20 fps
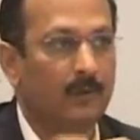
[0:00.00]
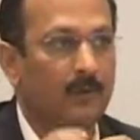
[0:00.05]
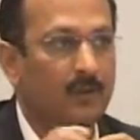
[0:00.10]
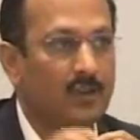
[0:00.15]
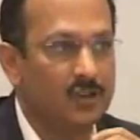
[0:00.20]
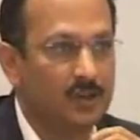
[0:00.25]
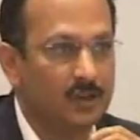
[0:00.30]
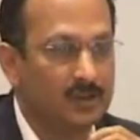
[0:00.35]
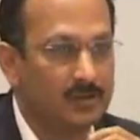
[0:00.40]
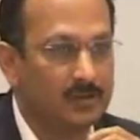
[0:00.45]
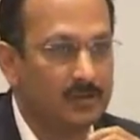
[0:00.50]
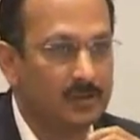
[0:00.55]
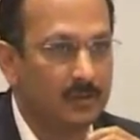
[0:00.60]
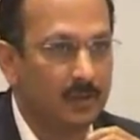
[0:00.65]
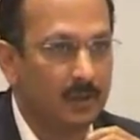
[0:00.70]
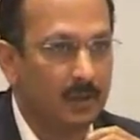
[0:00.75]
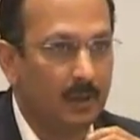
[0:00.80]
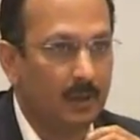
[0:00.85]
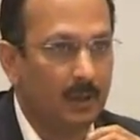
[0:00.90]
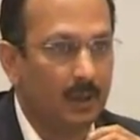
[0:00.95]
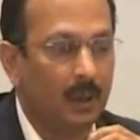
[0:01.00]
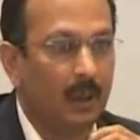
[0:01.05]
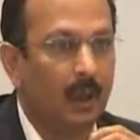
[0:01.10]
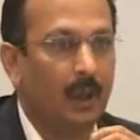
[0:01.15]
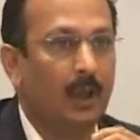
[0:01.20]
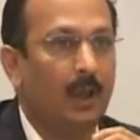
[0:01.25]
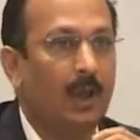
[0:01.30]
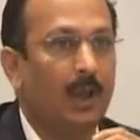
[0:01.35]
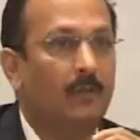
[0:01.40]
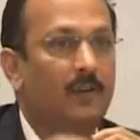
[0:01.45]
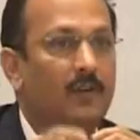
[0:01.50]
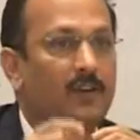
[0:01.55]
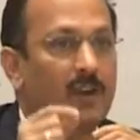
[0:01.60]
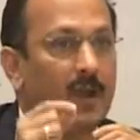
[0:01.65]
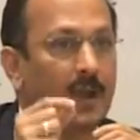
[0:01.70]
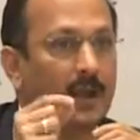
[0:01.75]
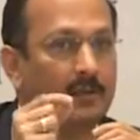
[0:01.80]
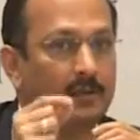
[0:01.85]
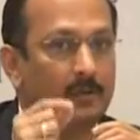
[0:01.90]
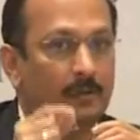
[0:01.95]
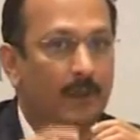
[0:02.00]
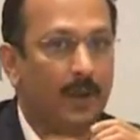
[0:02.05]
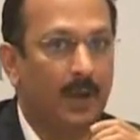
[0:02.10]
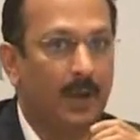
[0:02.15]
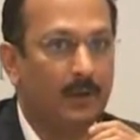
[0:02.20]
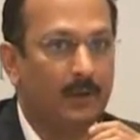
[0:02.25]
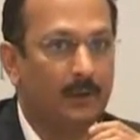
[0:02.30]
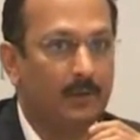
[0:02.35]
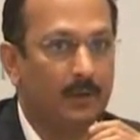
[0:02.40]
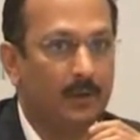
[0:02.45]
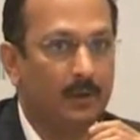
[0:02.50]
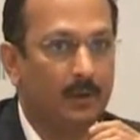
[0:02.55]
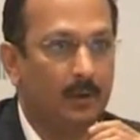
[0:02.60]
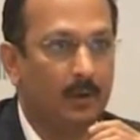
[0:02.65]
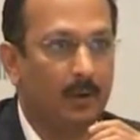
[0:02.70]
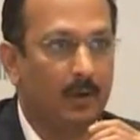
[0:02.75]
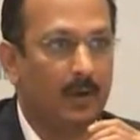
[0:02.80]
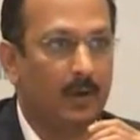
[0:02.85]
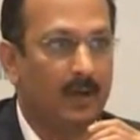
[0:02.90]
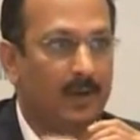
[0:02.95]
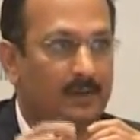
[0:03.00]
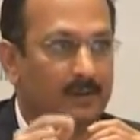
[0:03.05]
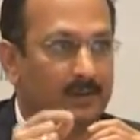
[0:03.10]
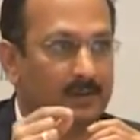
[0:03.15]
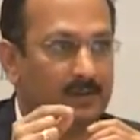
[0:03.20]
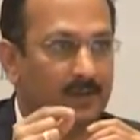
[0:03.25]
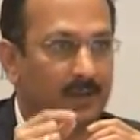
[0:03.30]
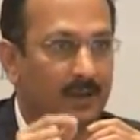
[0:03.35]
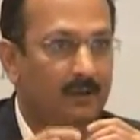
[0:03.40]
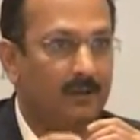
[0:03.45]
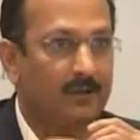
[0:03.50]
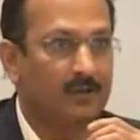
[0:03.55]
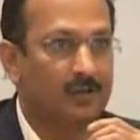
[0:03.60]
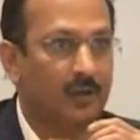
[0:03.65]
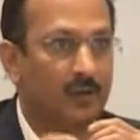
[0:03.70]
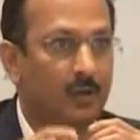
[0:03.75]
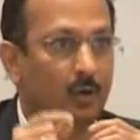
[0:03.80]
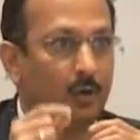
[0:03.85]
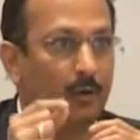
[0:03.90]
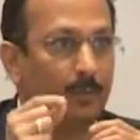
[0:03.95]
which has a battery or has a cell which can